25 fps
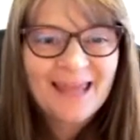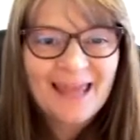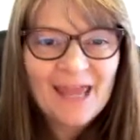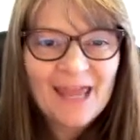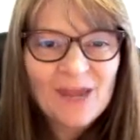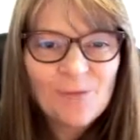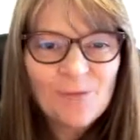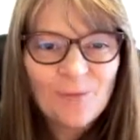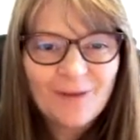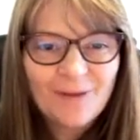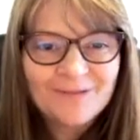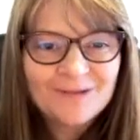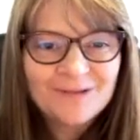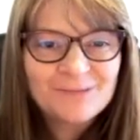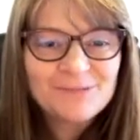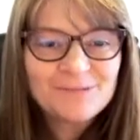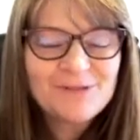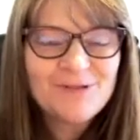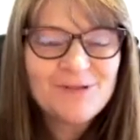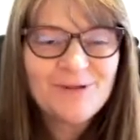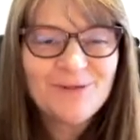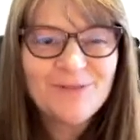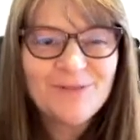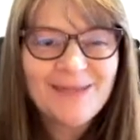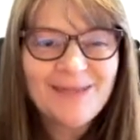Hey, welcome
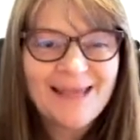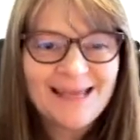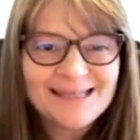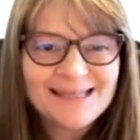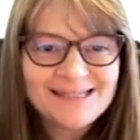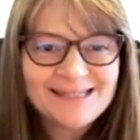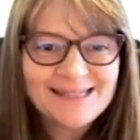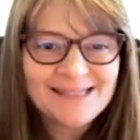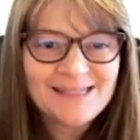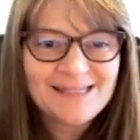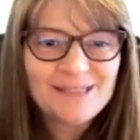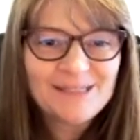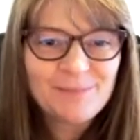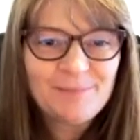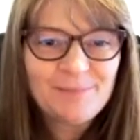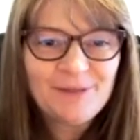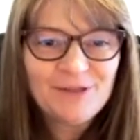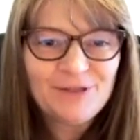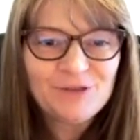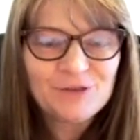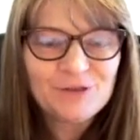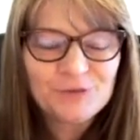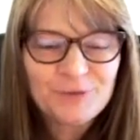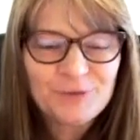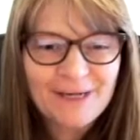to the
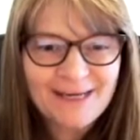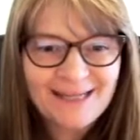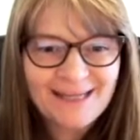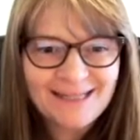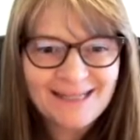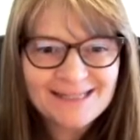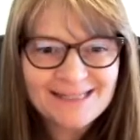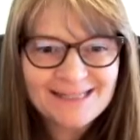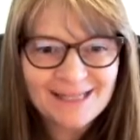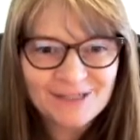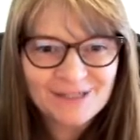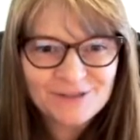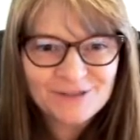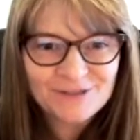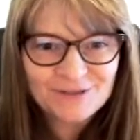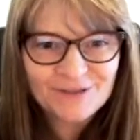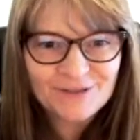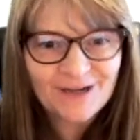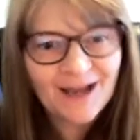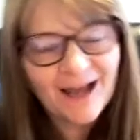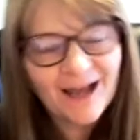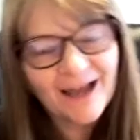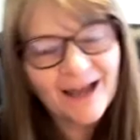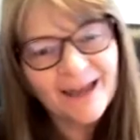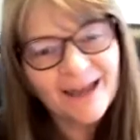STTP Training
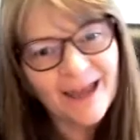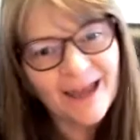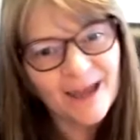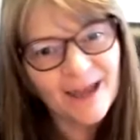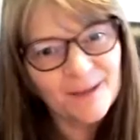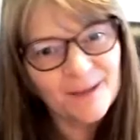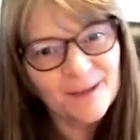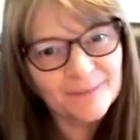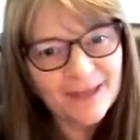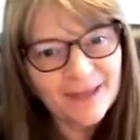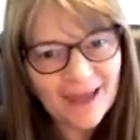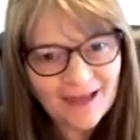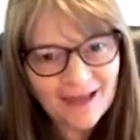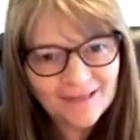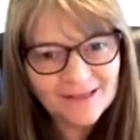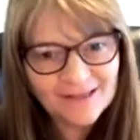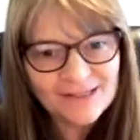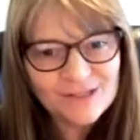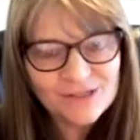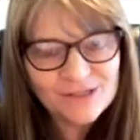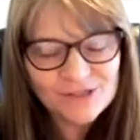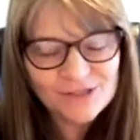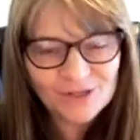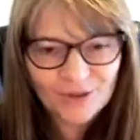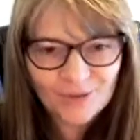Center. I am Callie
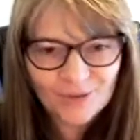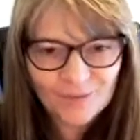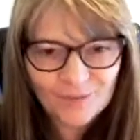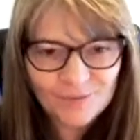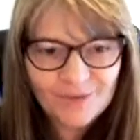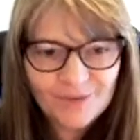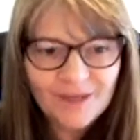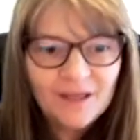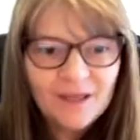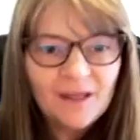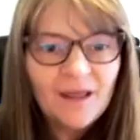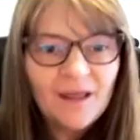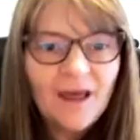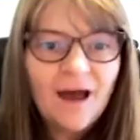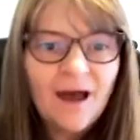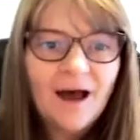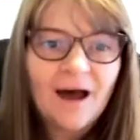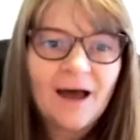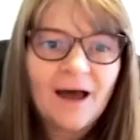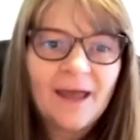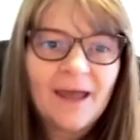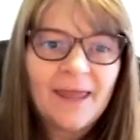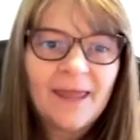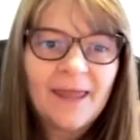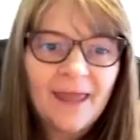Stone.
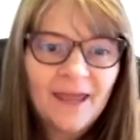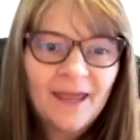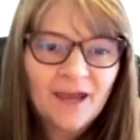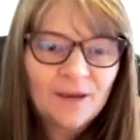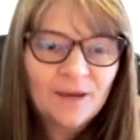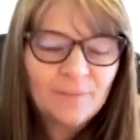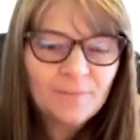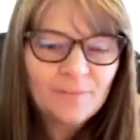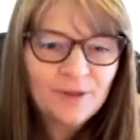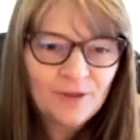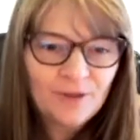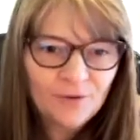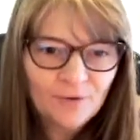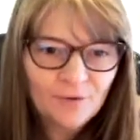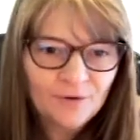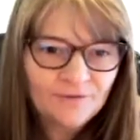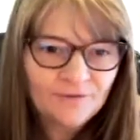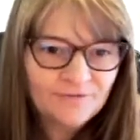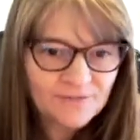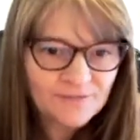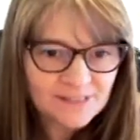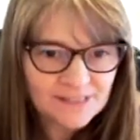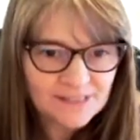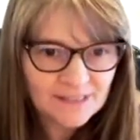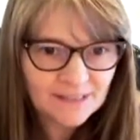I am your
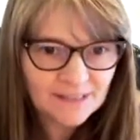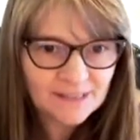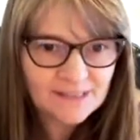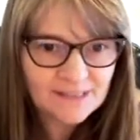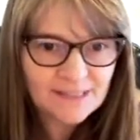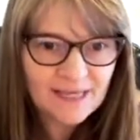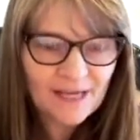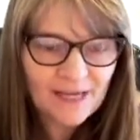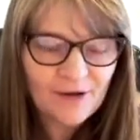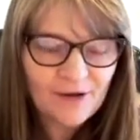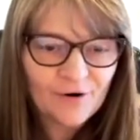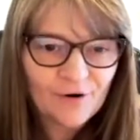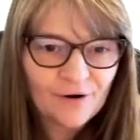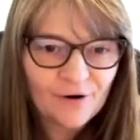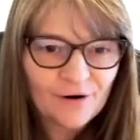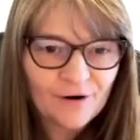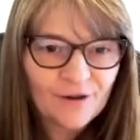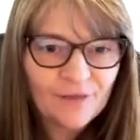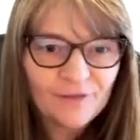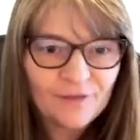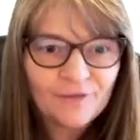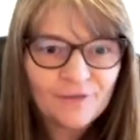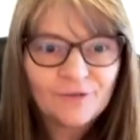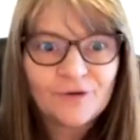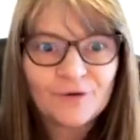facilitator
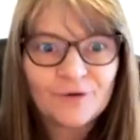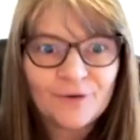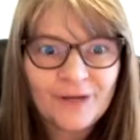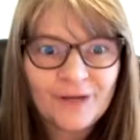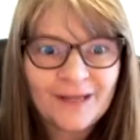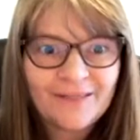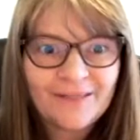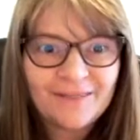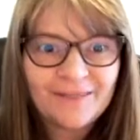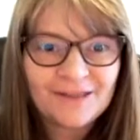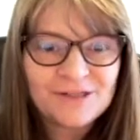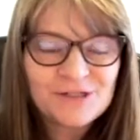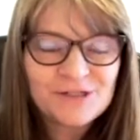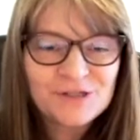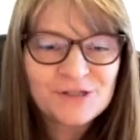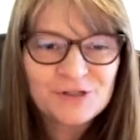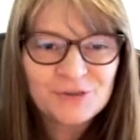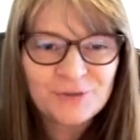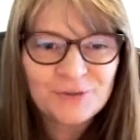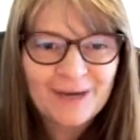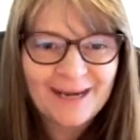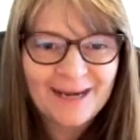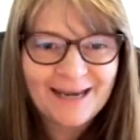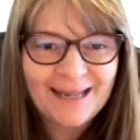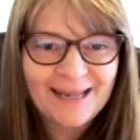during this
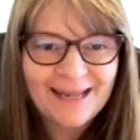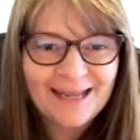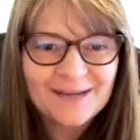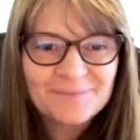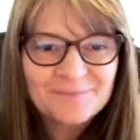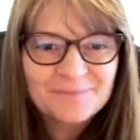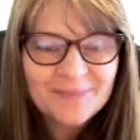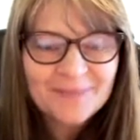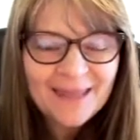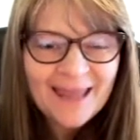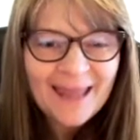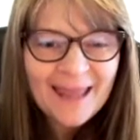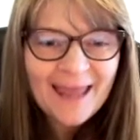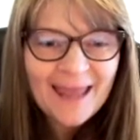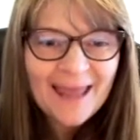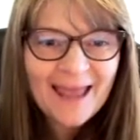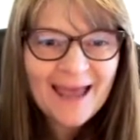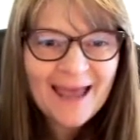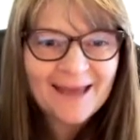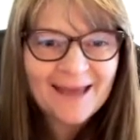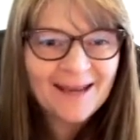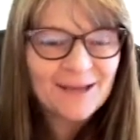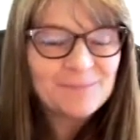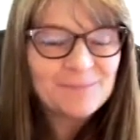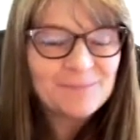training,
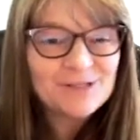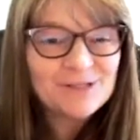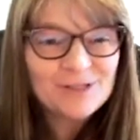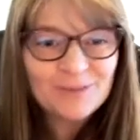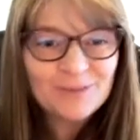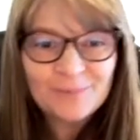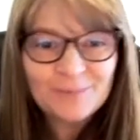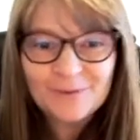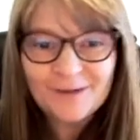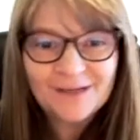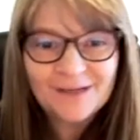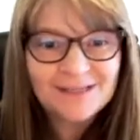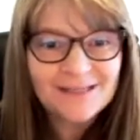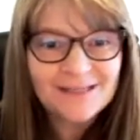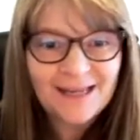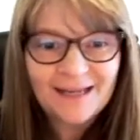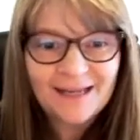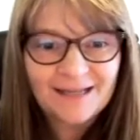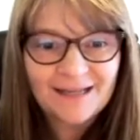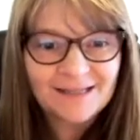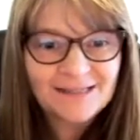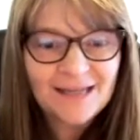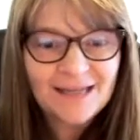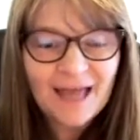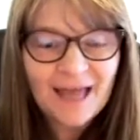and I'm super
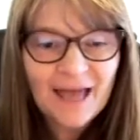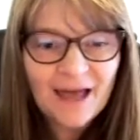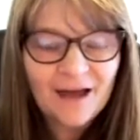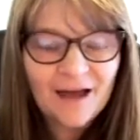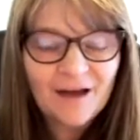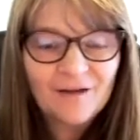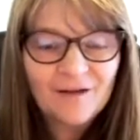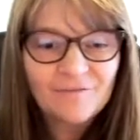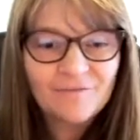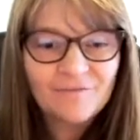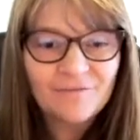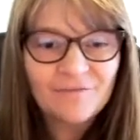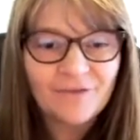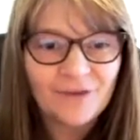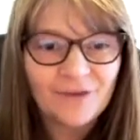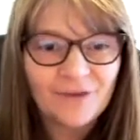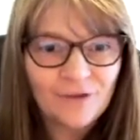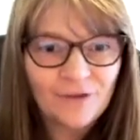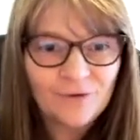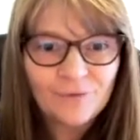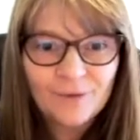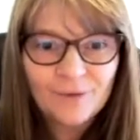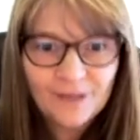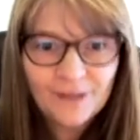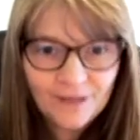excited to have
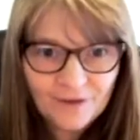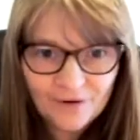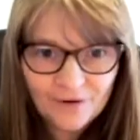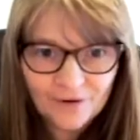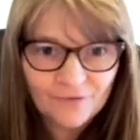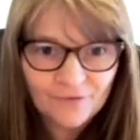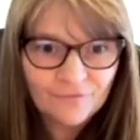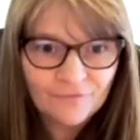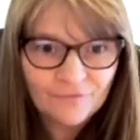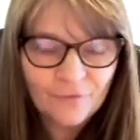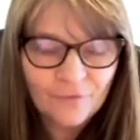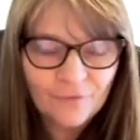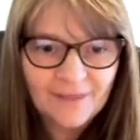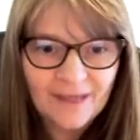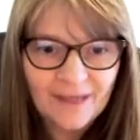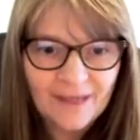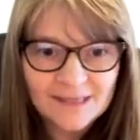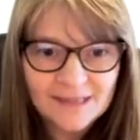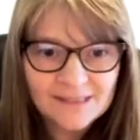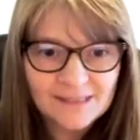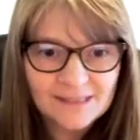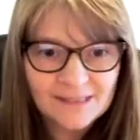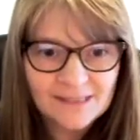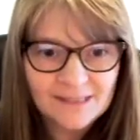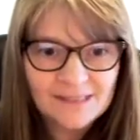you here for the
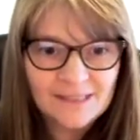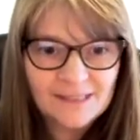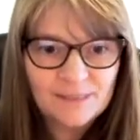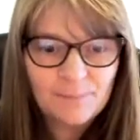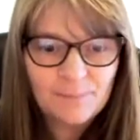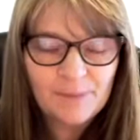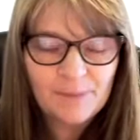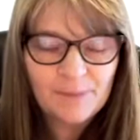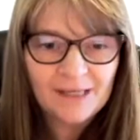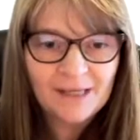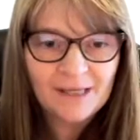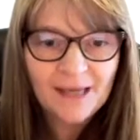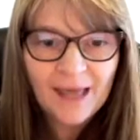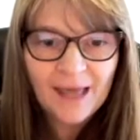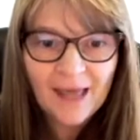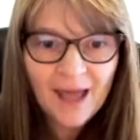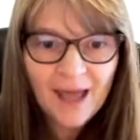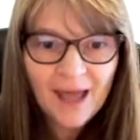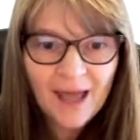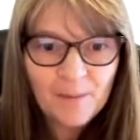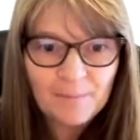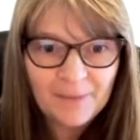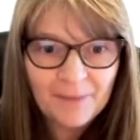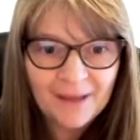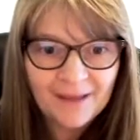STTP
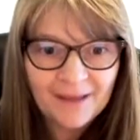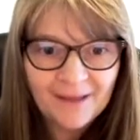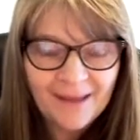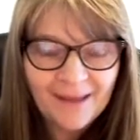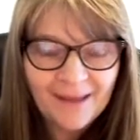M.